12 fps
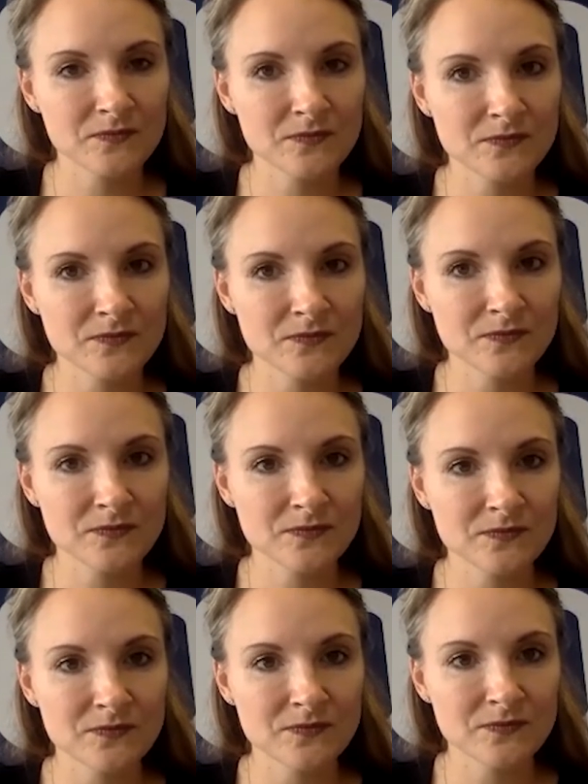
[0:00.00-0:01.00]

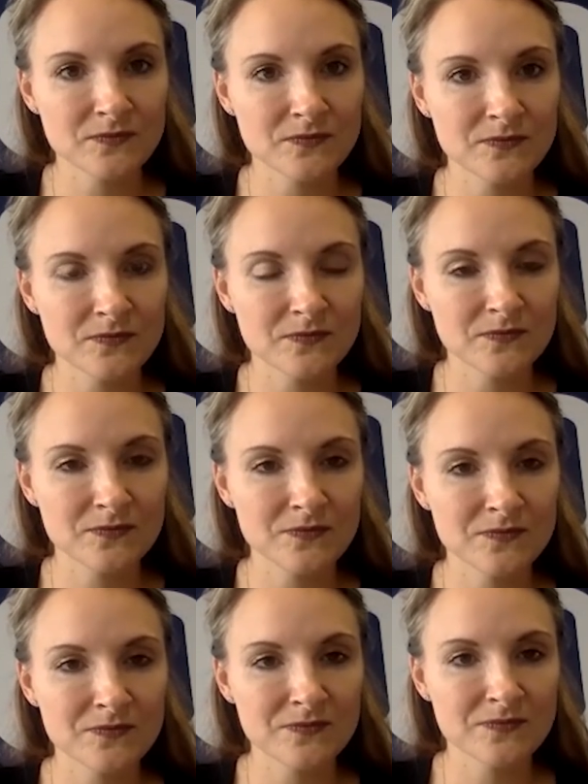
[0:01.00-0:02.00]

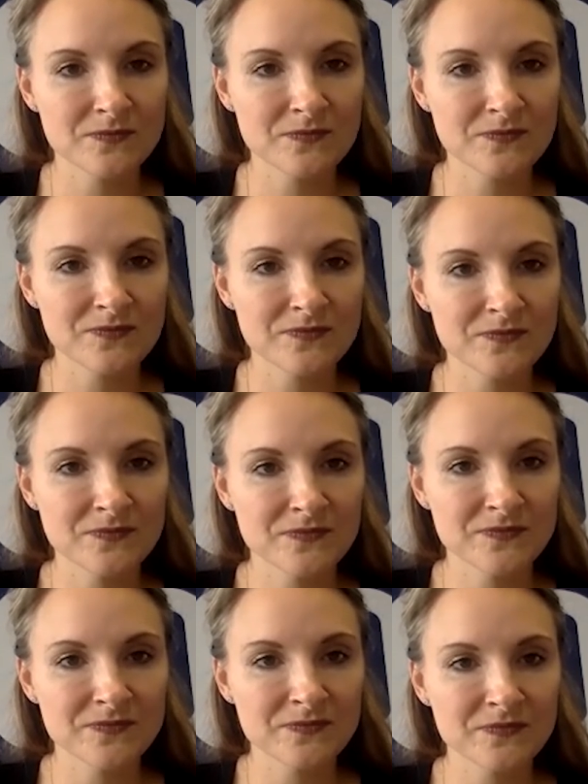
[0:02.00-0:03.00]

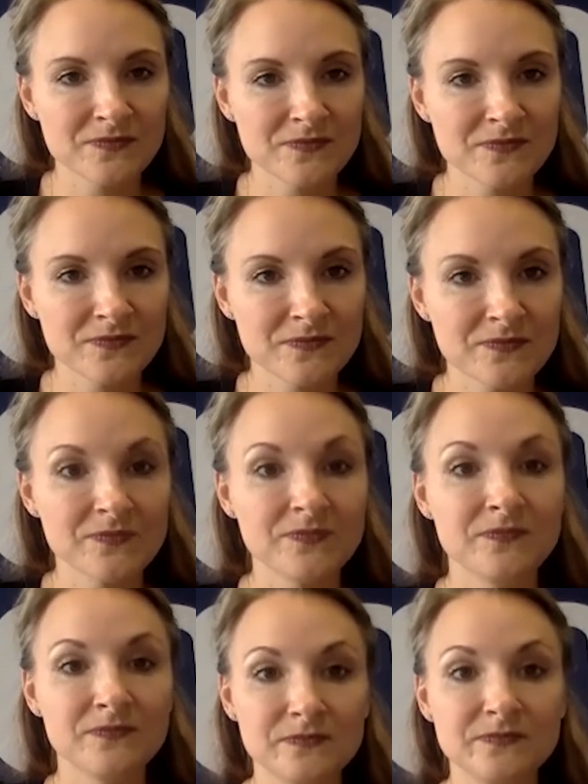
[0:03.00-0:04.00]

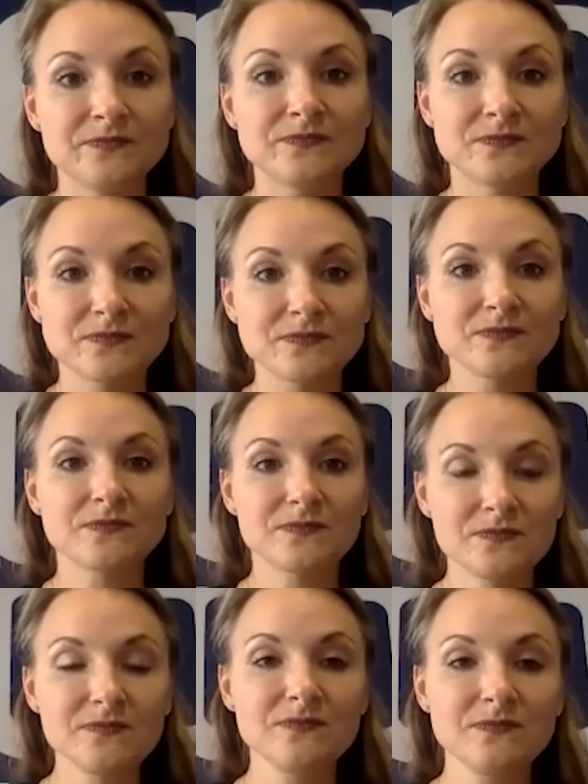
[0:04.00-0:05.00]

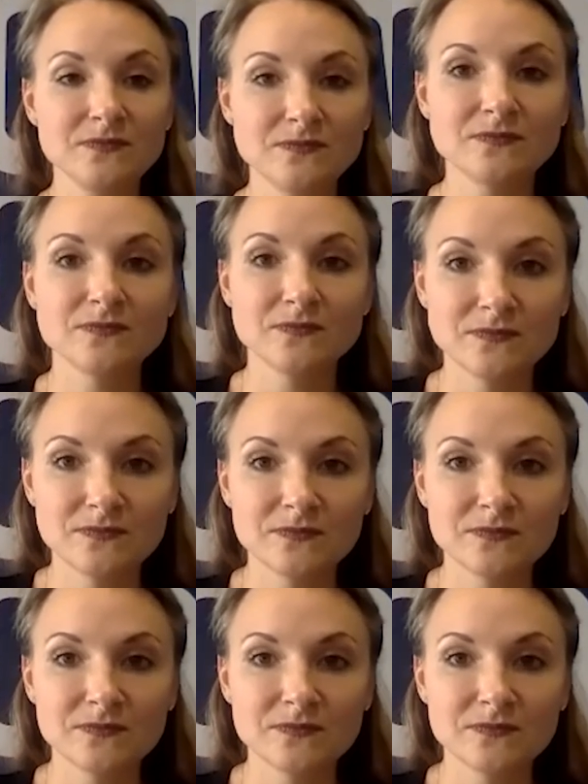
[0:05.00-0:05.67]
This person isn't speaking.